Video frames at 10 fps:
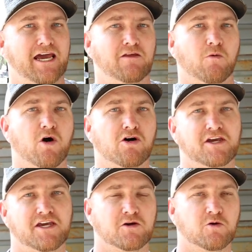and the
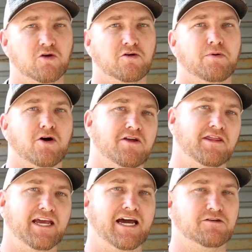walk-in cooler part
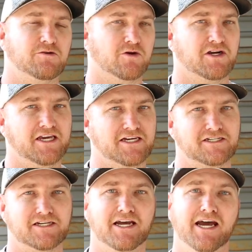of the outdoor
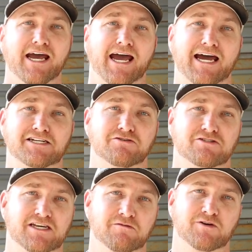kitchen. As
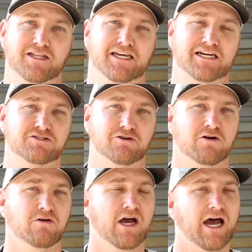you've seen with the
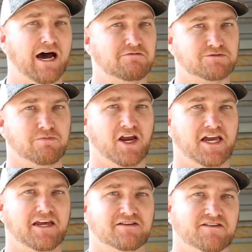intro, I was
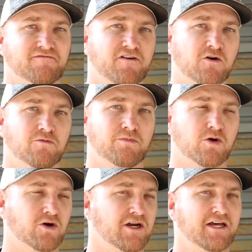bringing in some foam
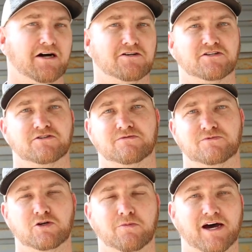board and also
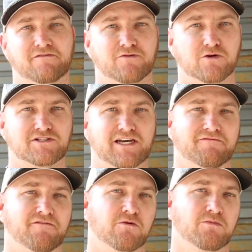some 2x4s.
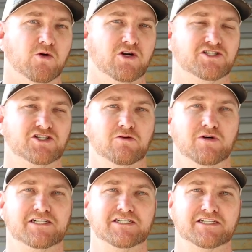That foam board is
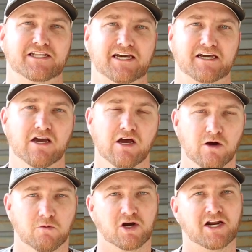2 inches thick.
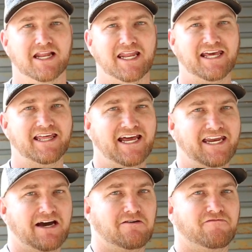We're going to lay
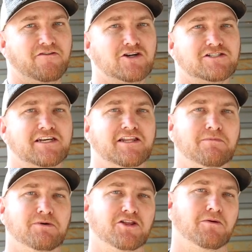that down first and
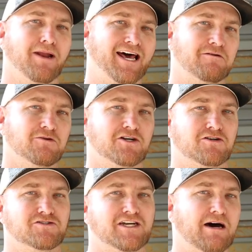then put the plywood
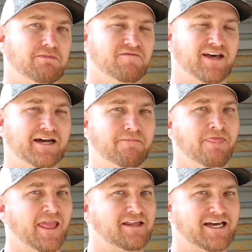on top of that.
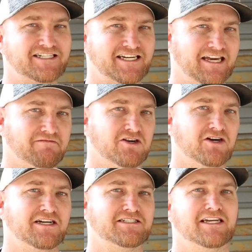That should give
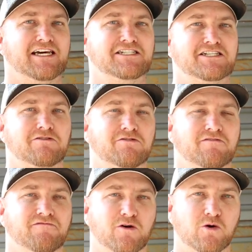good insulation on
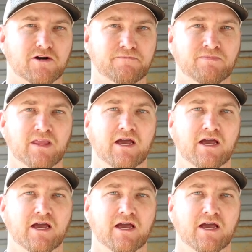the floor